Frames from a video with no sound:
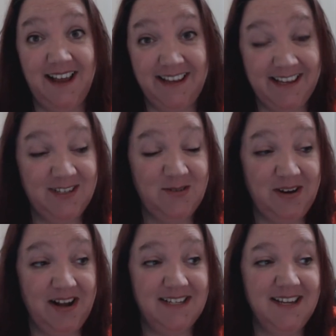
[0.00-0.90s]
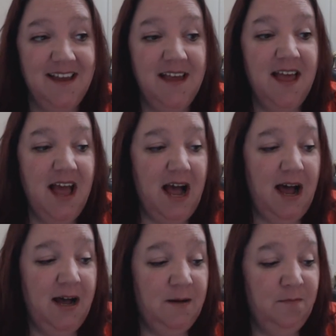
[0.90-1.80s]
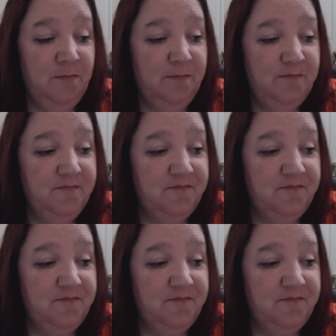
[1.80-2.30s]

I kid you not. Um,